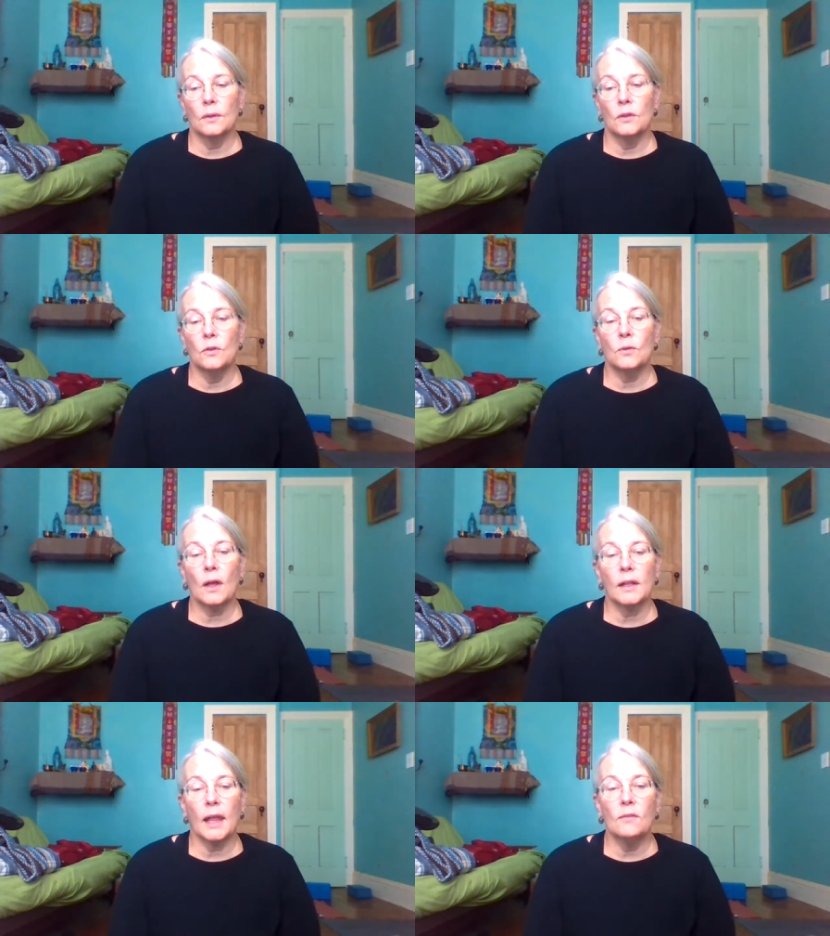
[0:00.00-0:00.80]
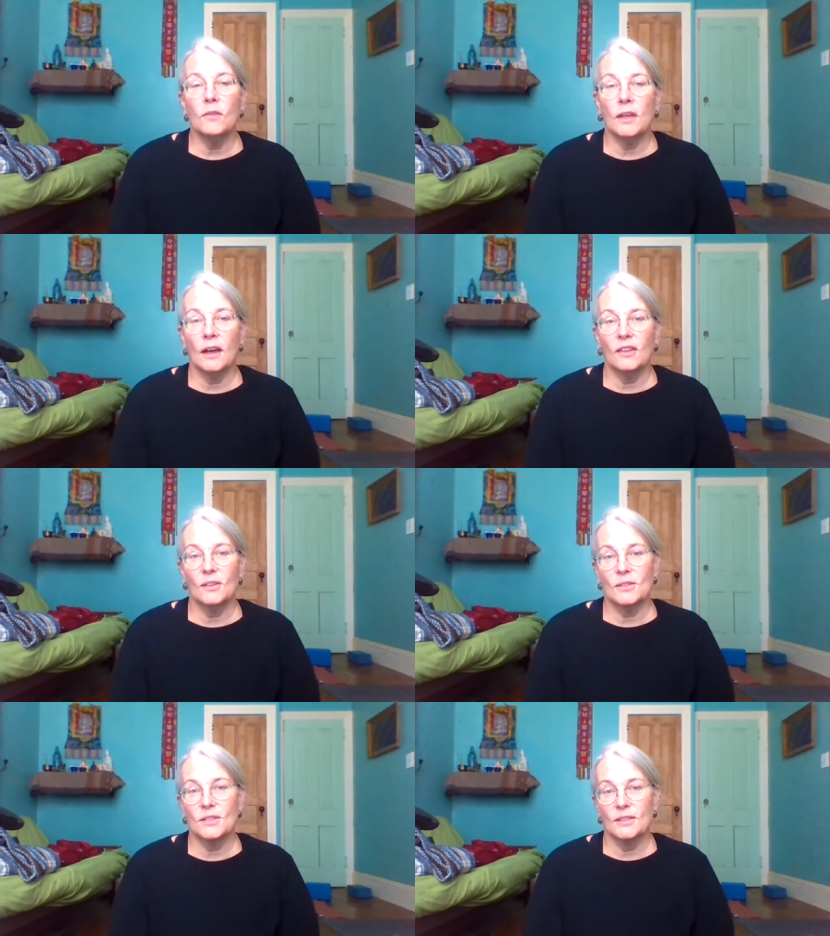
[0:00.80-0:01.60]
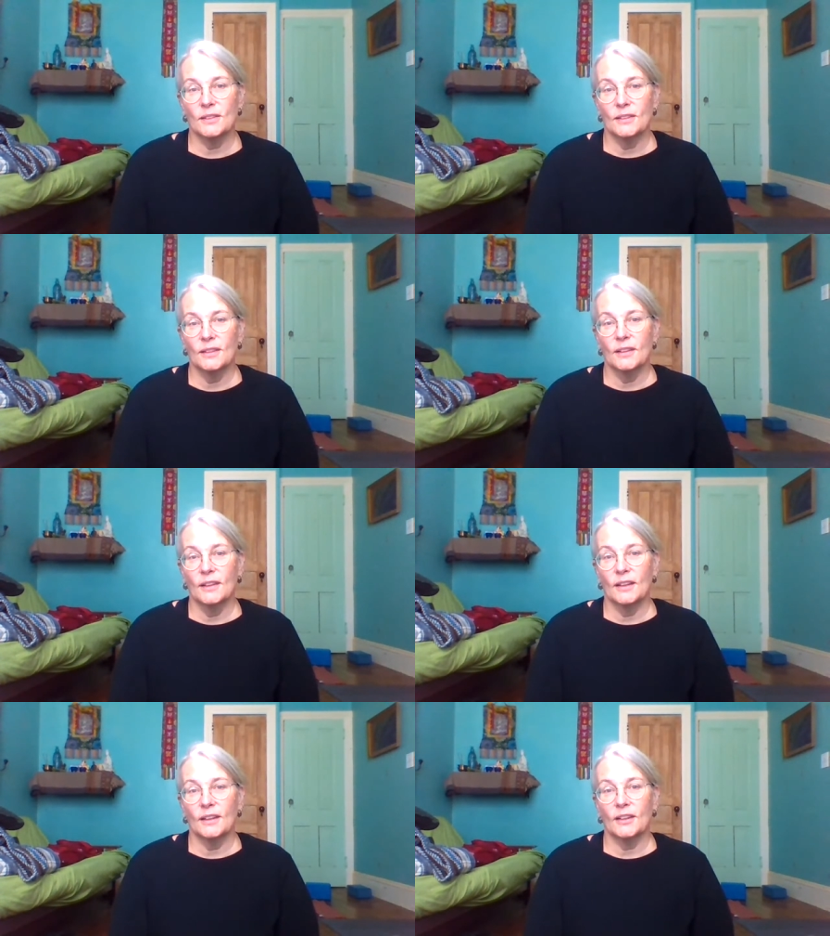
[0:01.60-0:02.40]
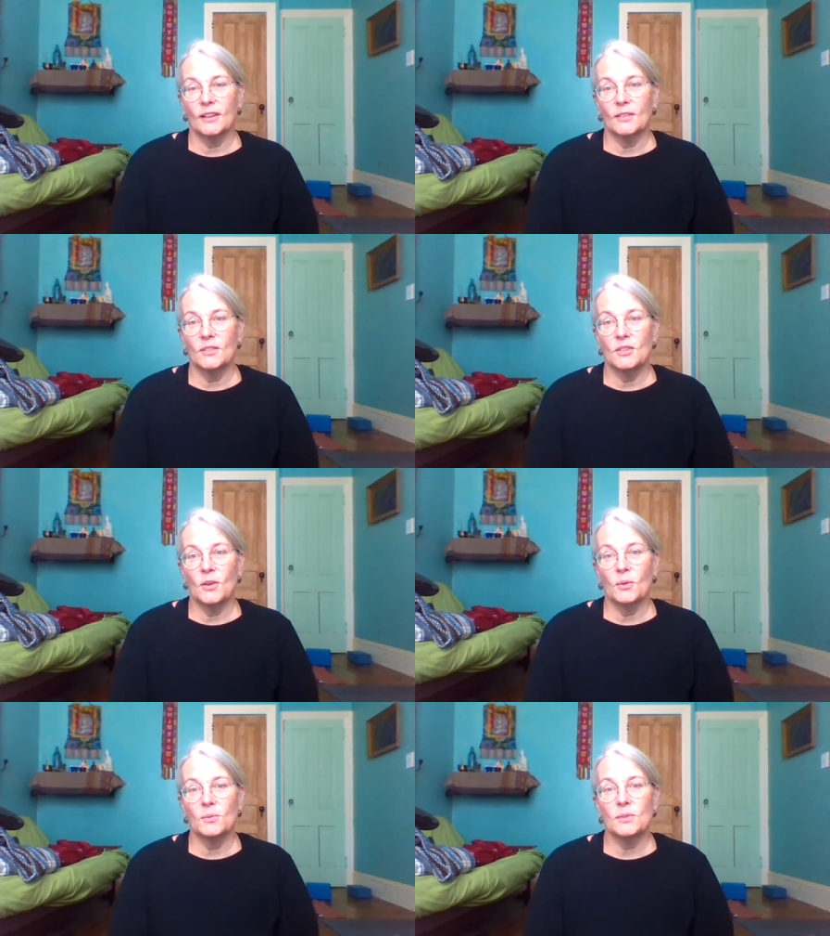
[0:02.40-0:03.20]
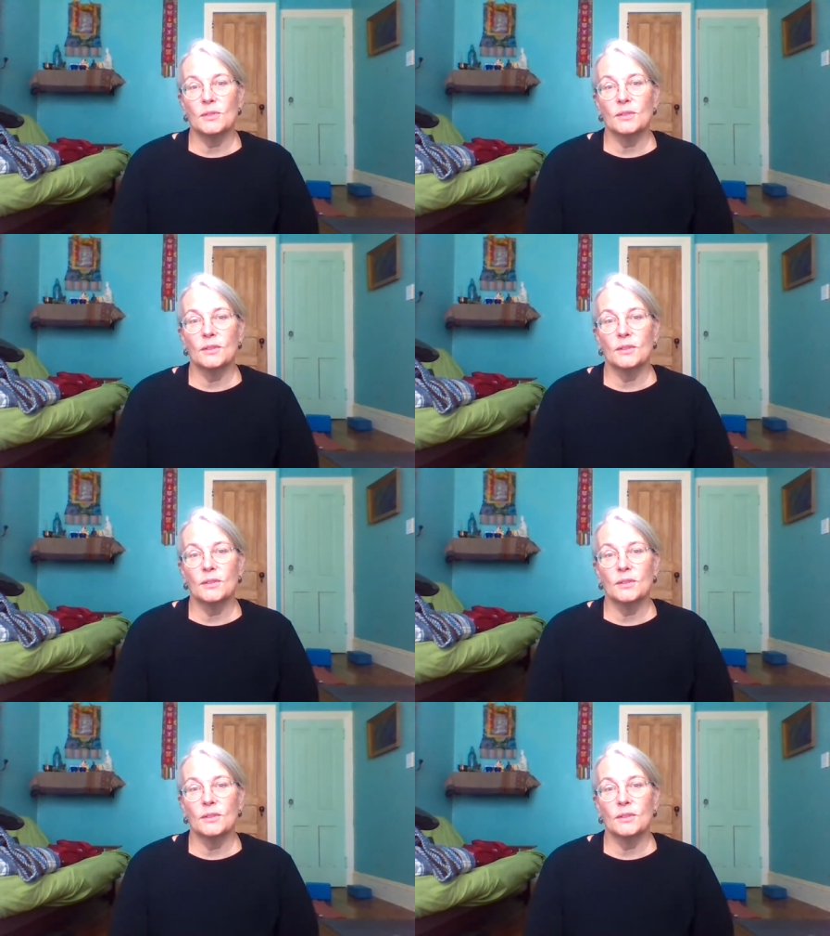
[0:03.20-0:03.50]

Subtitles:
do not envy others. Don't